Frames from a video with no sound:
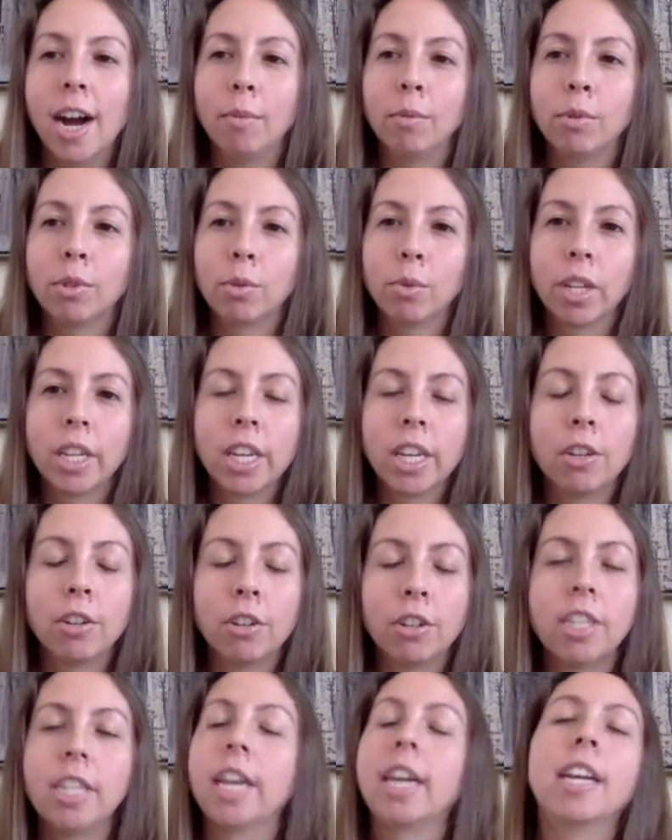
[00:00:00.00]
So really
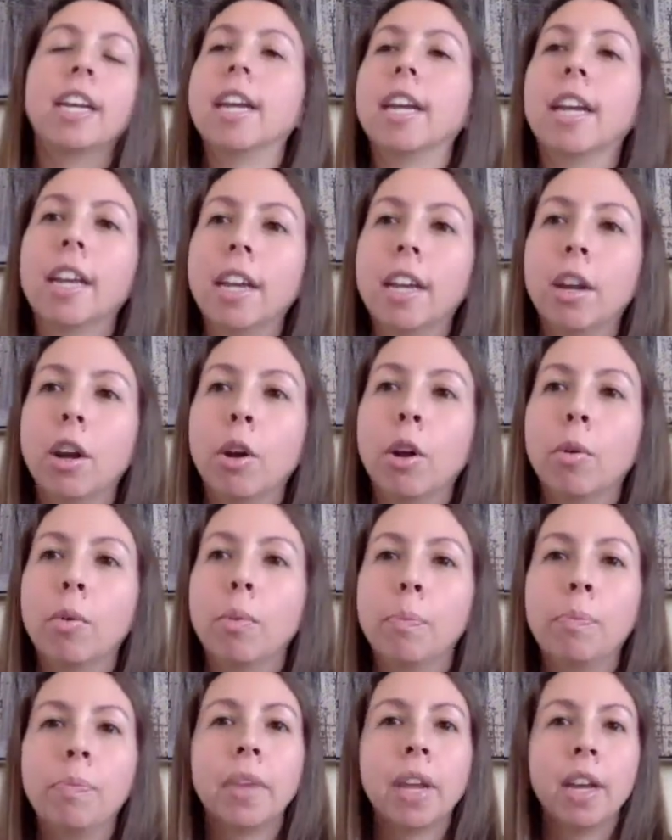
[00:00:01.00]

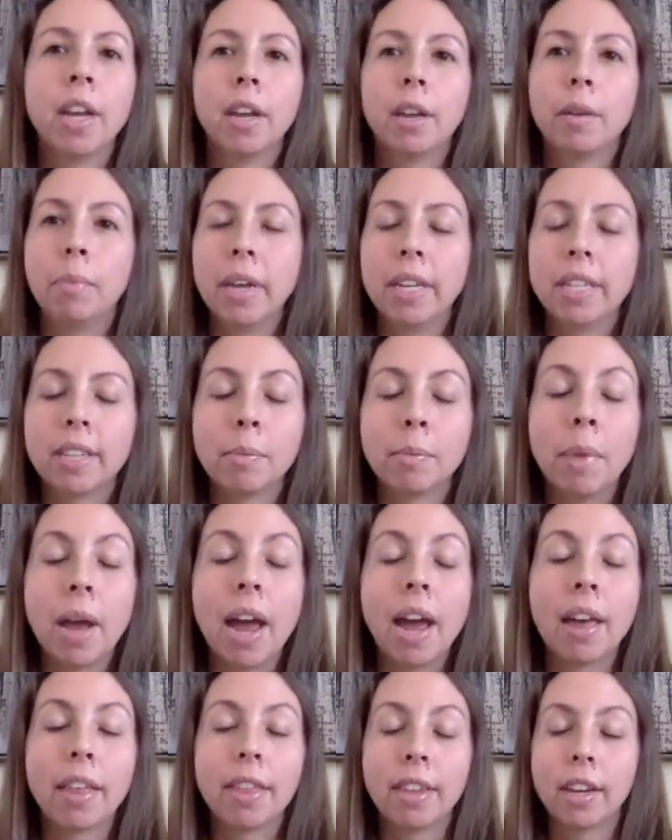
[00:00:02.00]
understanding, basic
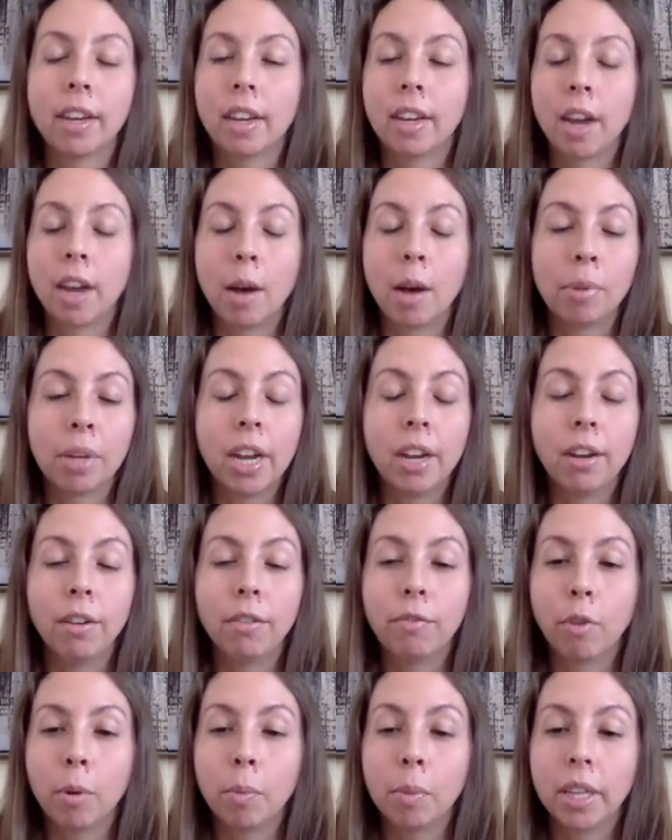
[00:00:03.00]
math and complicated
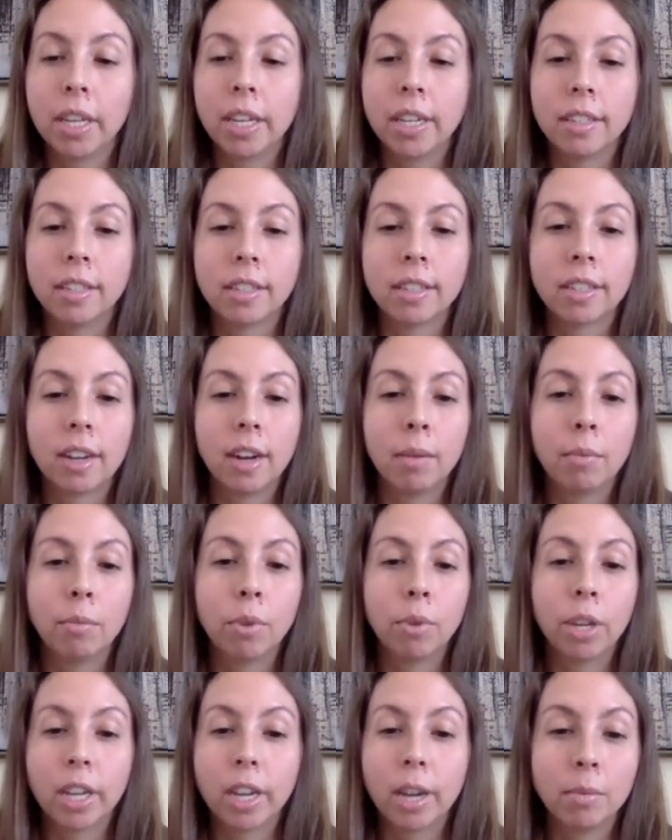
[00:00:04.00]
formulas
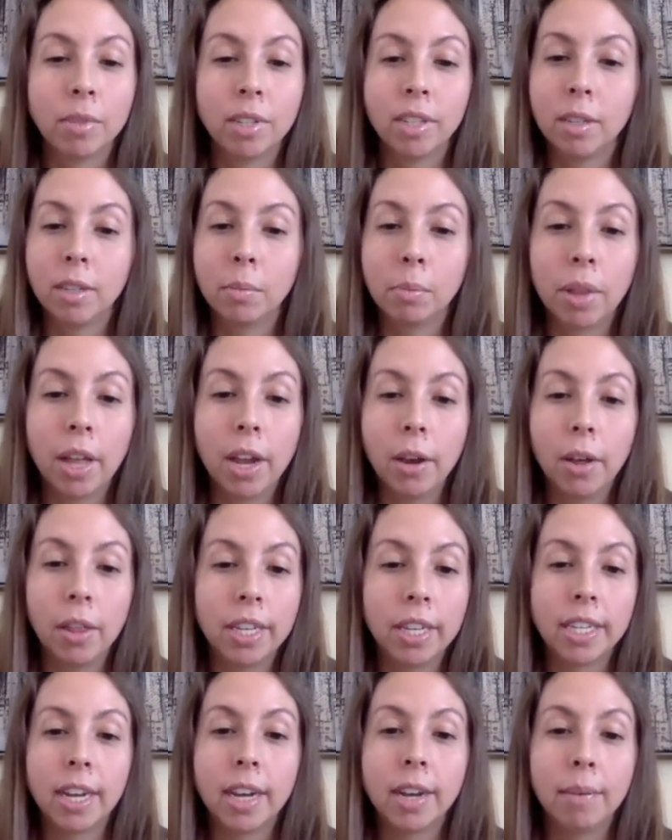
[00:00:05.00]
really comes into play all
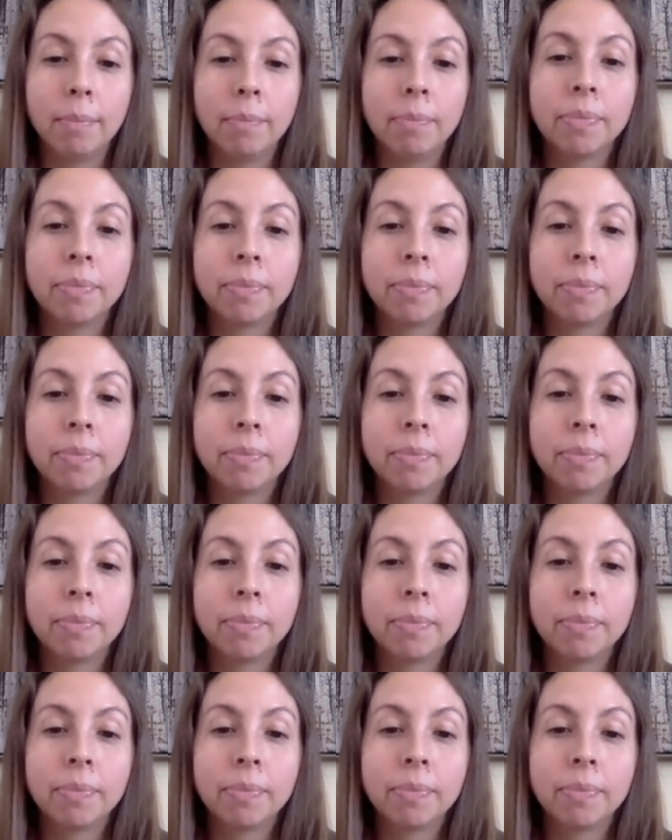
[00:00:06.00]
the time.